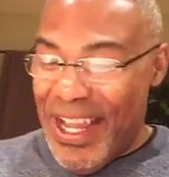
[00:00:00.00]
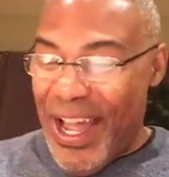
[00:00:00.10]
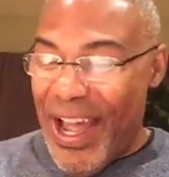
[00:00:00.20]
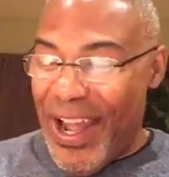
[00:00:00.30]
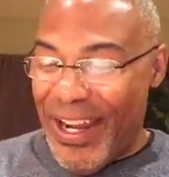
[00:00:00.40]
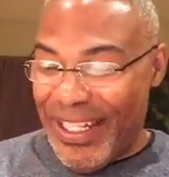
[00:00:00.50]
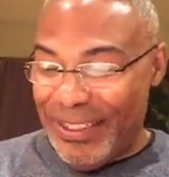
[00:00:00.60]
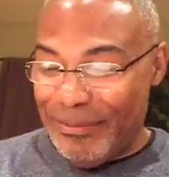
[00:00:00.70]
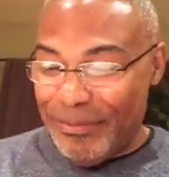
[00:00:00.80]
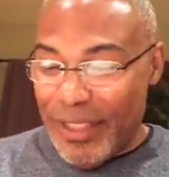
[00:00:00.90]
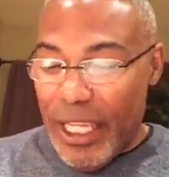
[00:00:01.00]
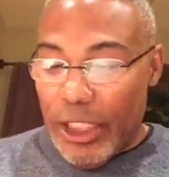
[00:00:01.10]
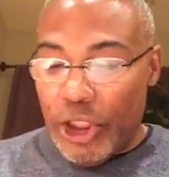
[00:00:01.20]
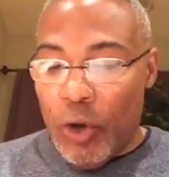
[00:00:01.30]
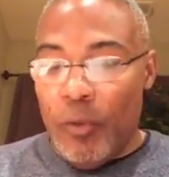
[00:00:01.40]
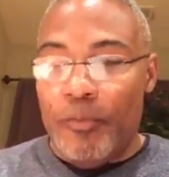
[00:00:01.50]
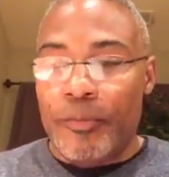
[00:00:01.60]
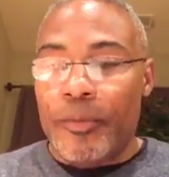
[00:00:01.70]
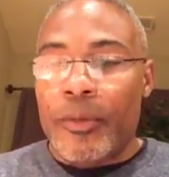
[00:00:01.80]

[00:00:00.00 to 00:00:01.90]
All right. So